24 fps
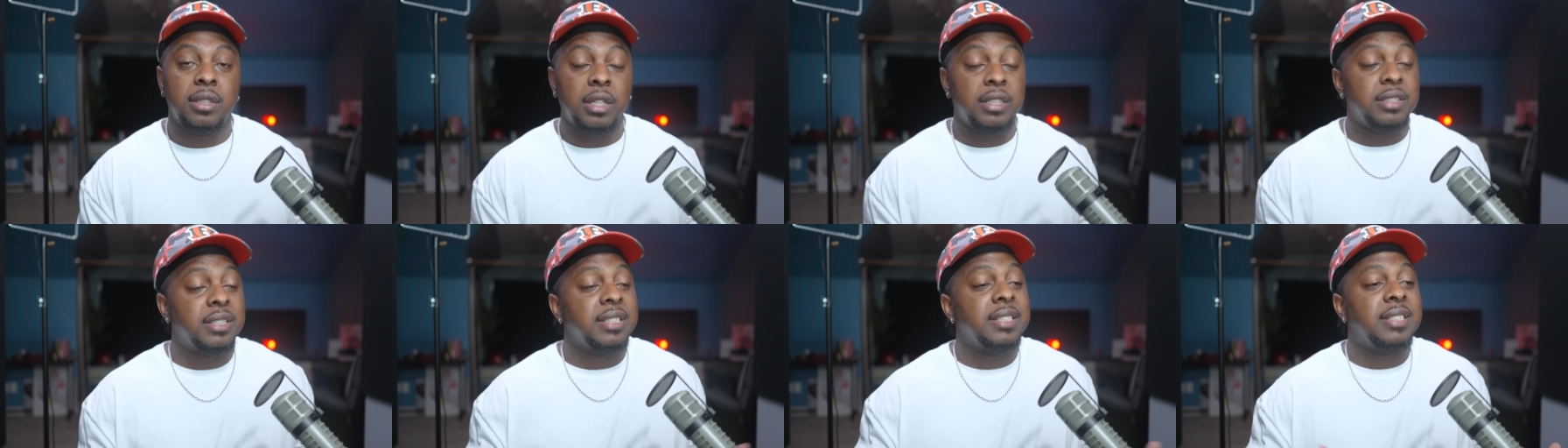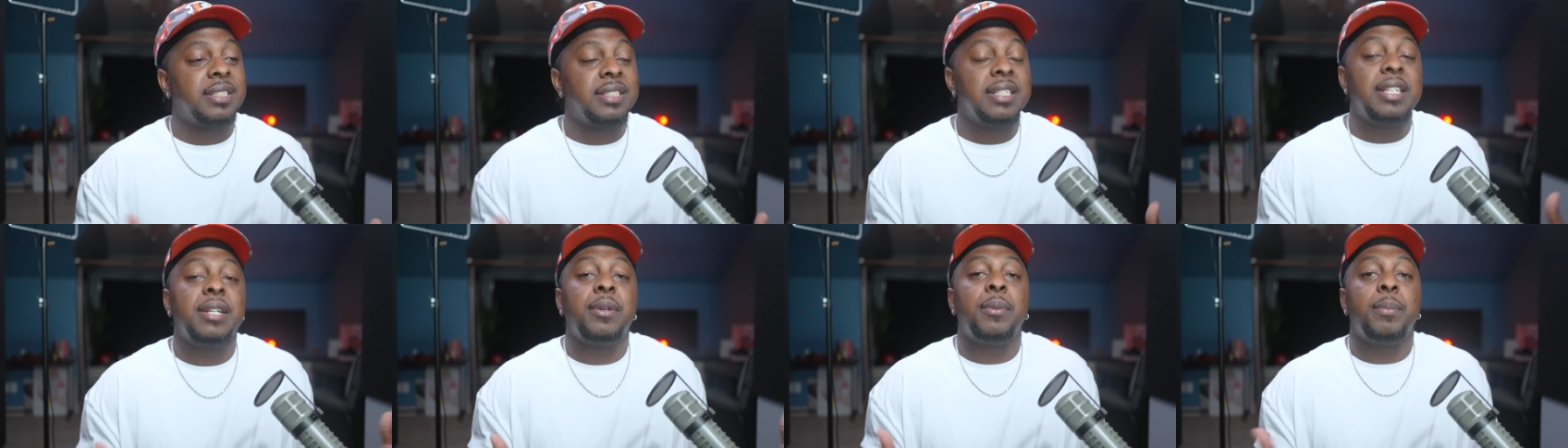there's a
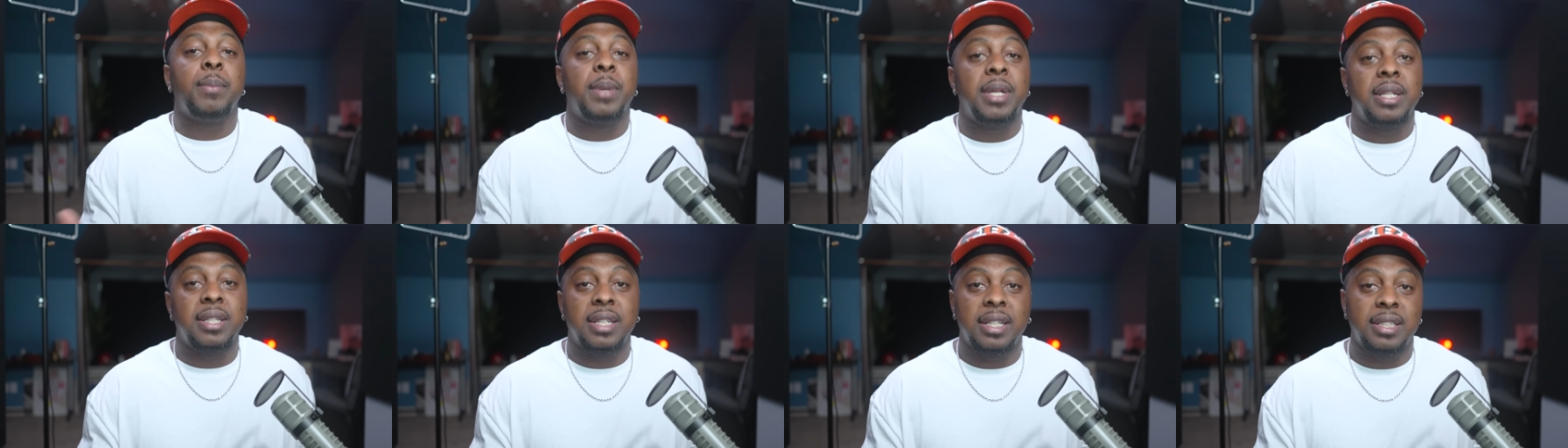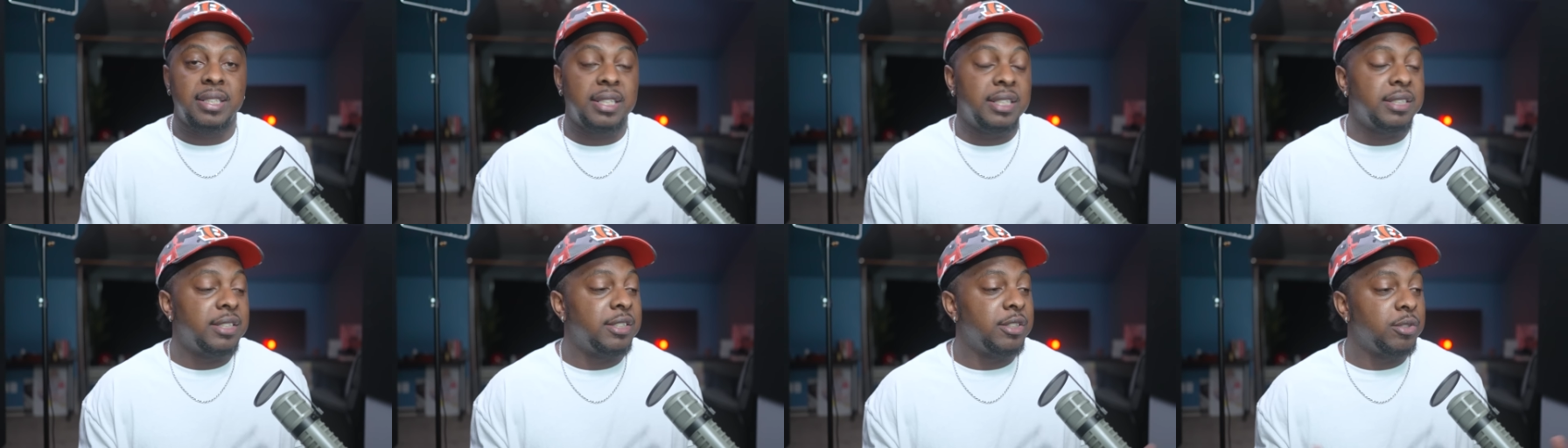sentiment that
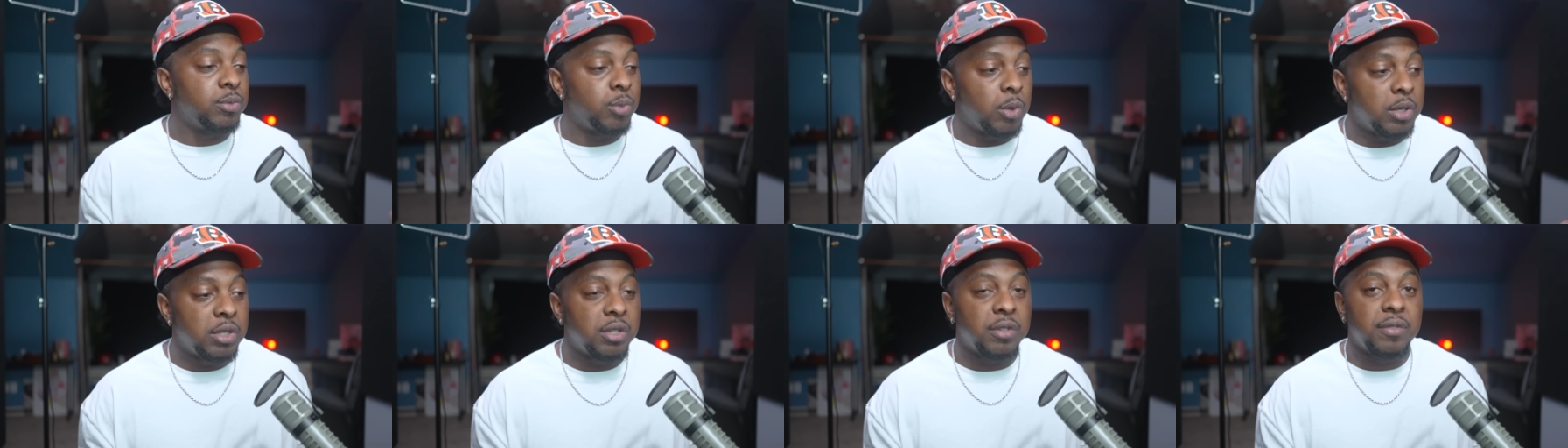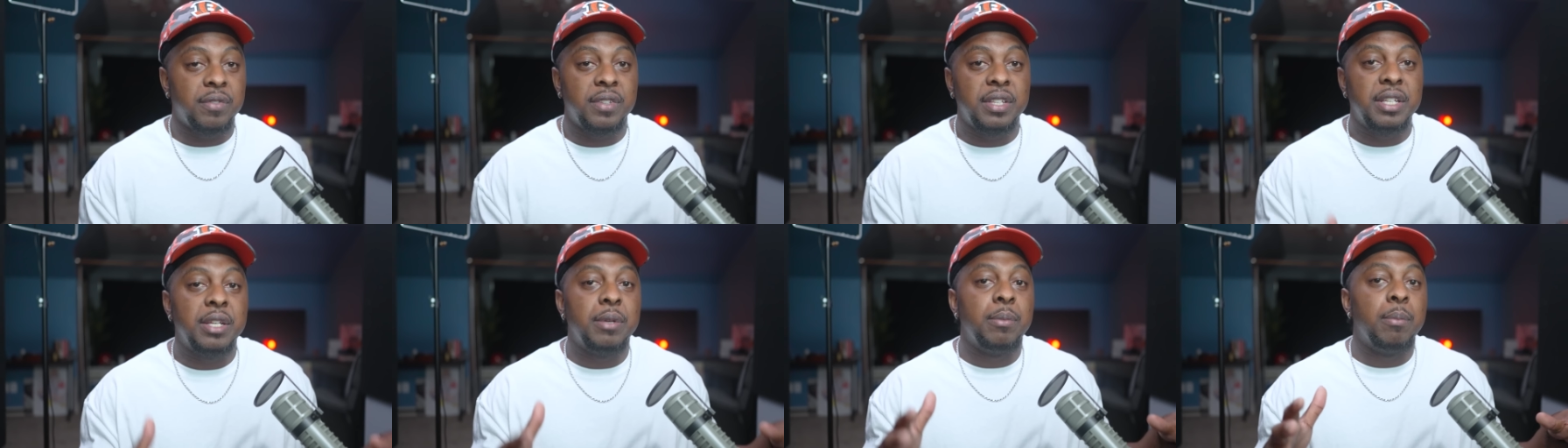this is one
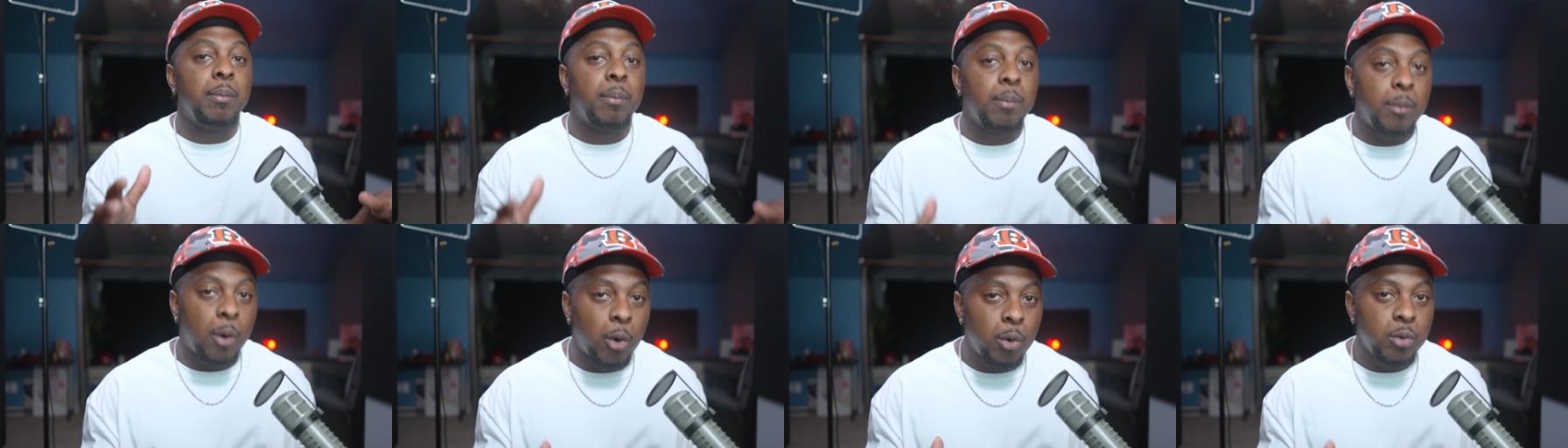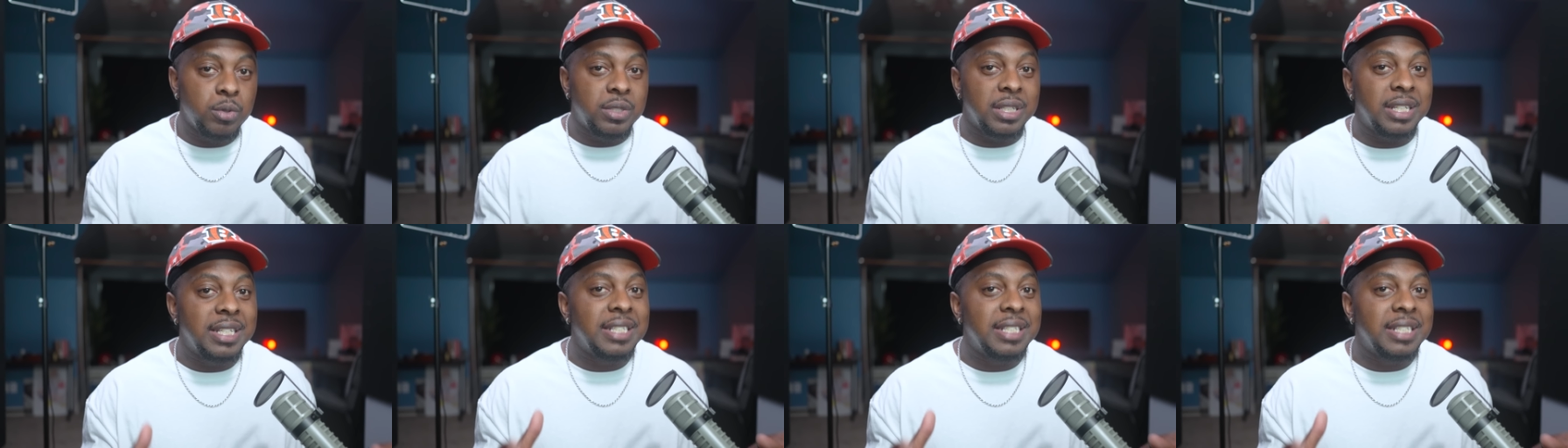of the most